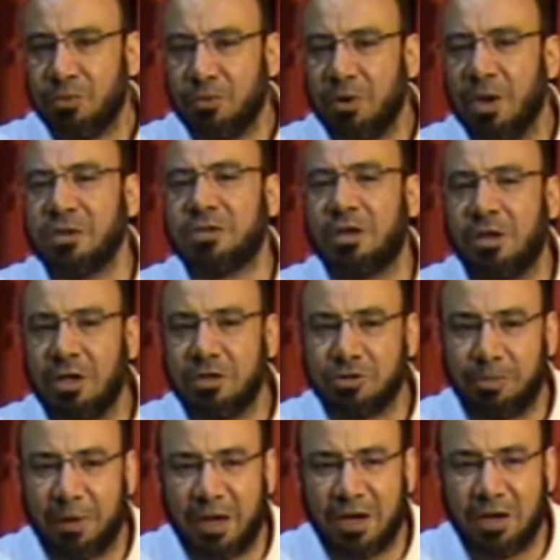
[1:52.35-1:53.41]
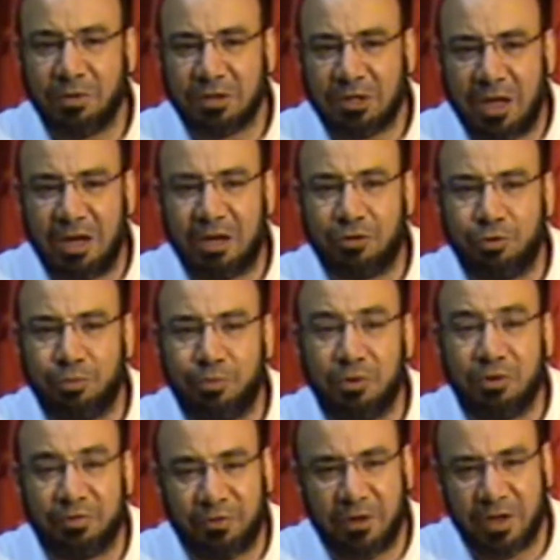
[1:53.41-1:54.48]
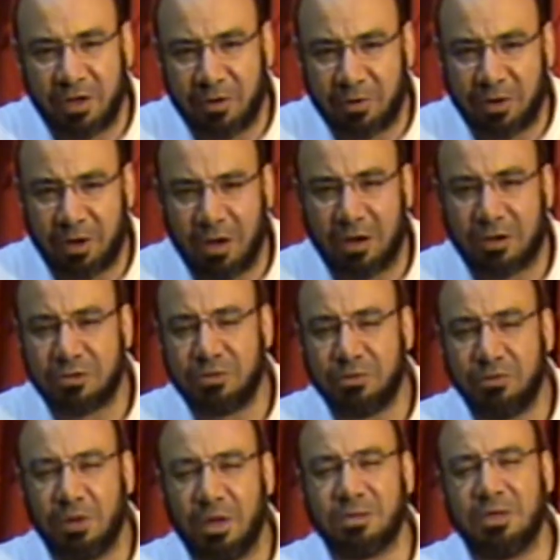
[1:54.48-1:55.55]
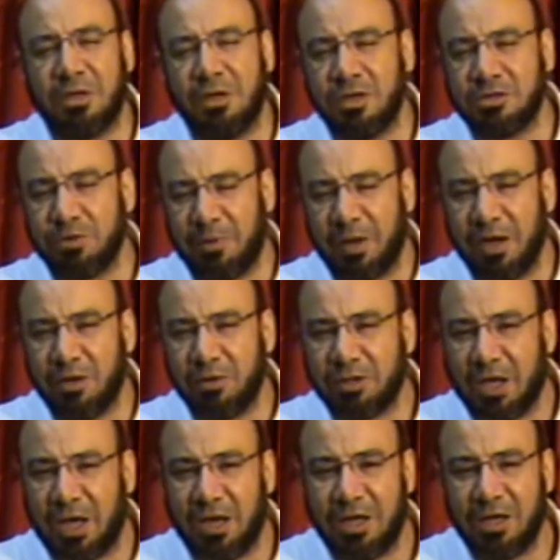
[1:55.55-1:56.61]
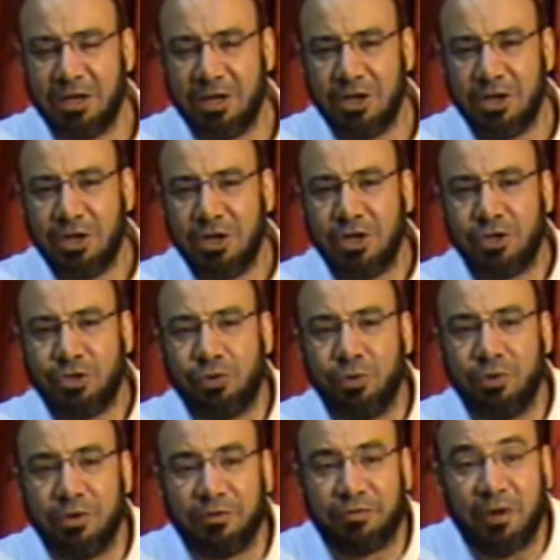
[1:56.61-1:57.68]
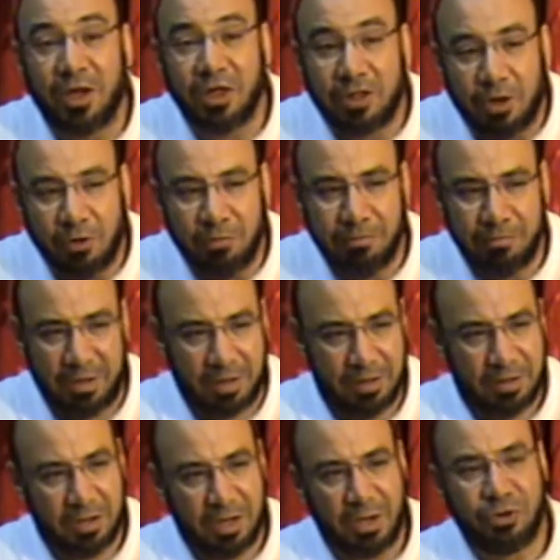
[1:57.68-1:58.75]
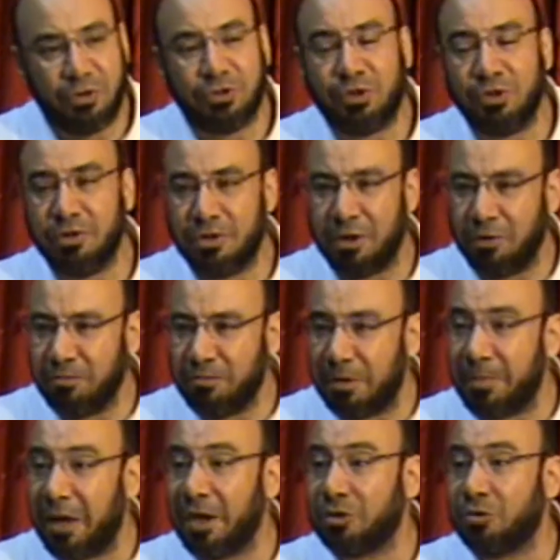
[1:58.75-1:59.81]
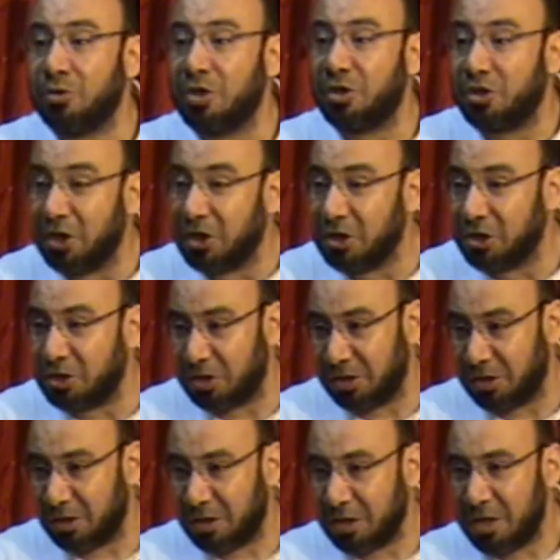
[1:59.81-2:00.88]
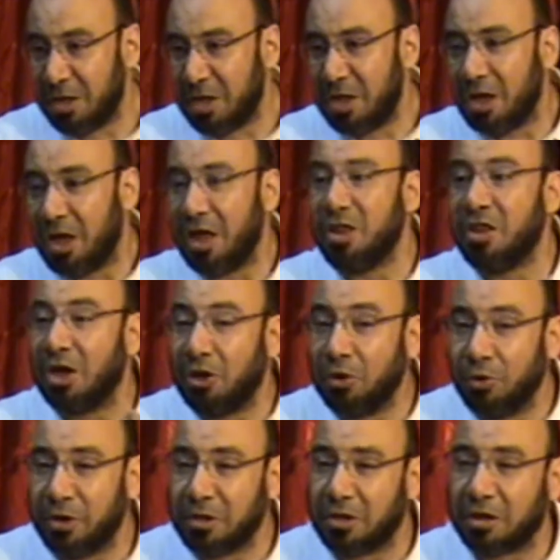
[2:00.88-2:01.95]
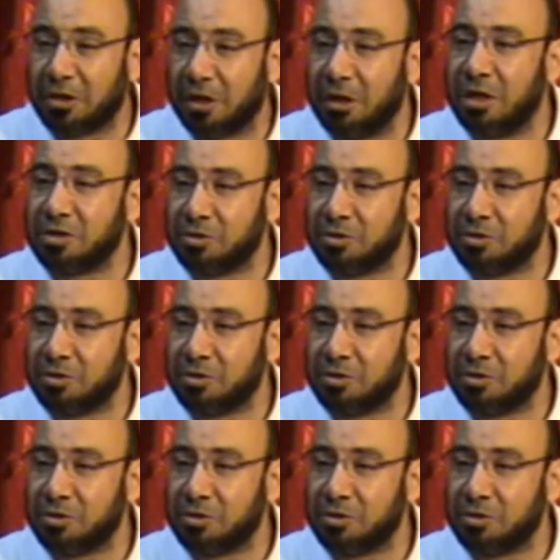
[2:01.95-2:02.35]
We ask Allah subhanahu wa ta'ala to purify our hearts. We ask Allah subhanahu wa ta'ala to unify the ummah and return the ummah back to the dignity and the glory that Allah